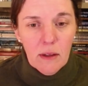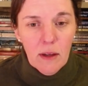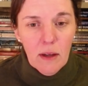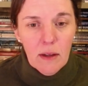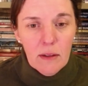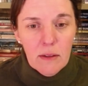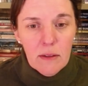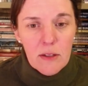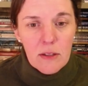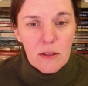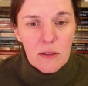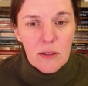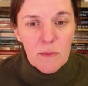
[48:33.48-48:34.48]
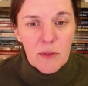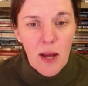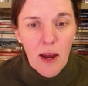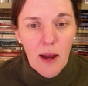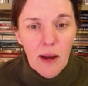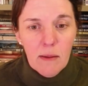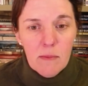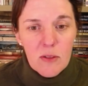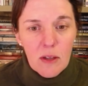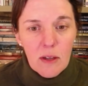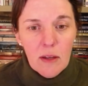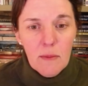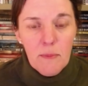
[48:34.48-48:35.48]
and sometimes
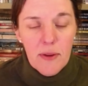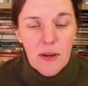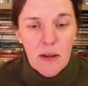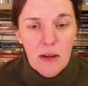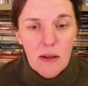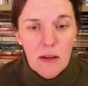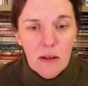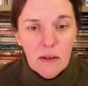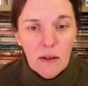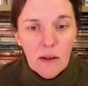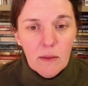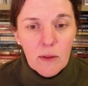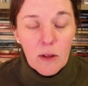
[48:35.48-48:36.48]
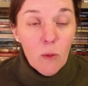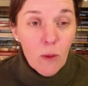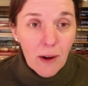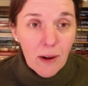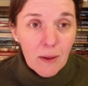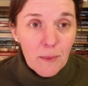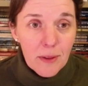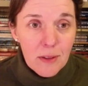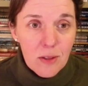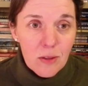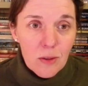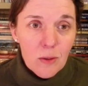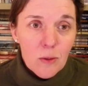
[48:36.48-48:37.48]
it can be a requirement
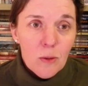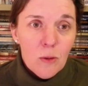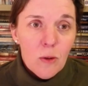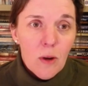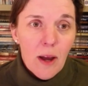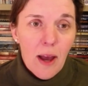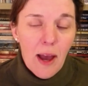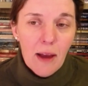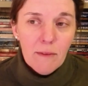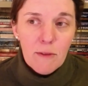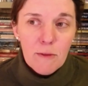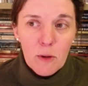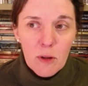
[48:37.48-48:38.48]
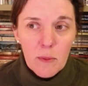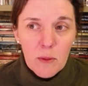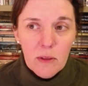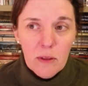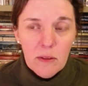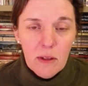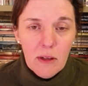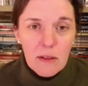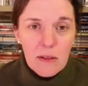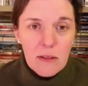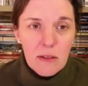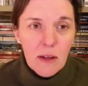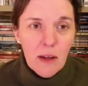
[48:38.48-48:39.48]
to have affordable
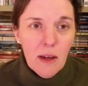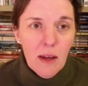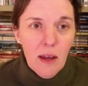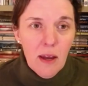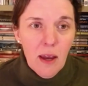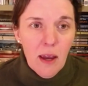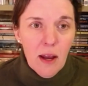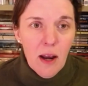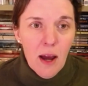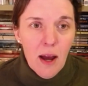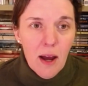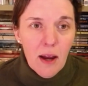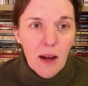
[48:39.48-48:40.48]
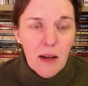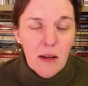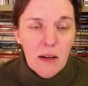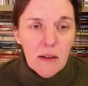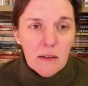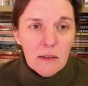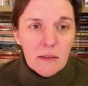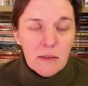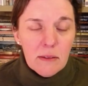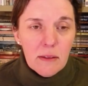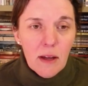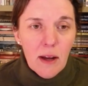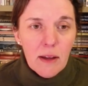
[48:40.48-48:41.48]
units. And I
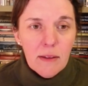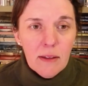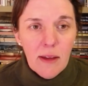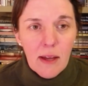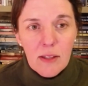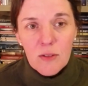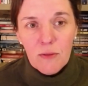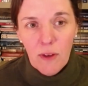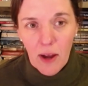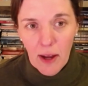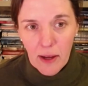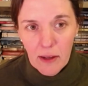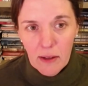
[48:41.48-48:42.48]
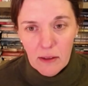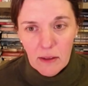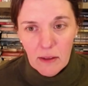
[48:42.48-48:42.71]
think that's fine,